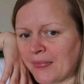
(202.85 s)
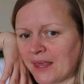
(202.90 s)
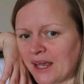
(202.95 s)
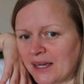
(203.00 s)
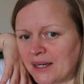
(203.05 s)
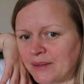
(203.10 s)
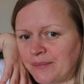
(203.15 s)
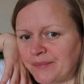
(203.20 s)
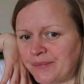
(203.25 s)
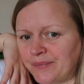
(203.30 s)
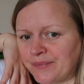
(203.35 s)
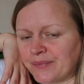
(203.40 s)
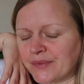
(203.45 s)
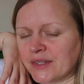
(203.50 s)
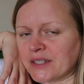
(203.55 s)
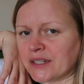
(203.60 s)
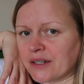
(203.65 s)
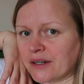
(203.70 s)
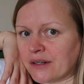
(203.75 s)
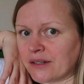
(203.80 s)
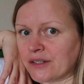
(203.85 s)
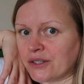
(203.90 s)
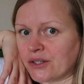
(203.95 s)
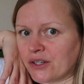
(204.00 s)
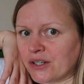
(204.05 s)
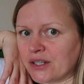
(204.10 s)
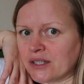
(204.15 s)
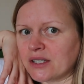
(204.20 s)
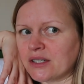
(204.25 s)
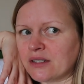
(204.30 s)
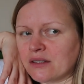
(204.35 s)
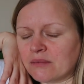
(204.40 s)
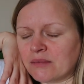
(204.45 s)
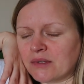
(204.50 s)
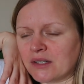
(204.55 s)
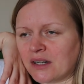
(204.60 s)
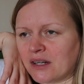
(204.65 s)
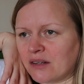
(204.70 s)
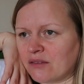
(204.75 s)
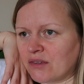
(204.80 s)
Um, there's a lot of toys. It's
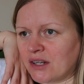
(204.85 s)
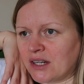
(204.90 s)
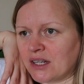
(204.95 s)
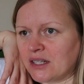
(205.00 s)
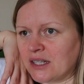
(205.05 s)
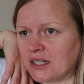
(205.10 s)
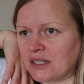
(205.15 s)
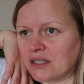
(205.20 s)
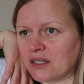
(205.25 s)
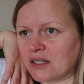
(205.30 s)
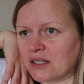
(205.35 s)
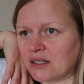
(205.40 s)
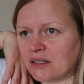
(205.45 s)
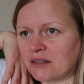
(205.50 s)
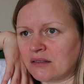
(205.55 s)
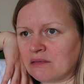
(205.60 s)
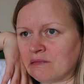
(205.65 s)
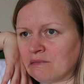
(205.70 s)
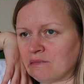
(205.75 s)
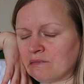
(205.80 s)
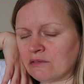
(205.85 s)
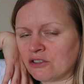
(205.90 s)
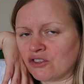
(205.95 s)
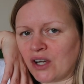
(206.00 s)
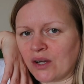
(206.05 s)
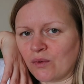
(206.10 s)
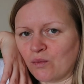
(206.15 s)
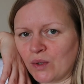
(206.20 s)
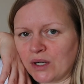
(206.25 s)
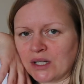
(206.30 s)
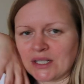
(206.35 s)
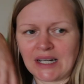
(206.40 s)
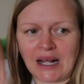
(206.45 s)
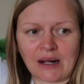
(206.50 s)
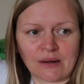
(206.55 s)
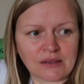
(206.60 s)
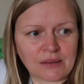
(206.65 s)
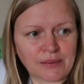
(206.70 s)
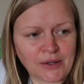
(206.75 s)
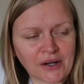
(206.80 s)
something that I really need to try and whittle
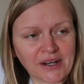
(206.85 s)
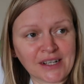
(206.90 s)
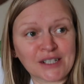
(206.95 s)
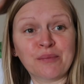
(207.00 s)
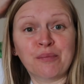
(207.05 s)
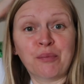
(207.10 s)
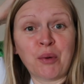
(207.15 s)
down to be honest.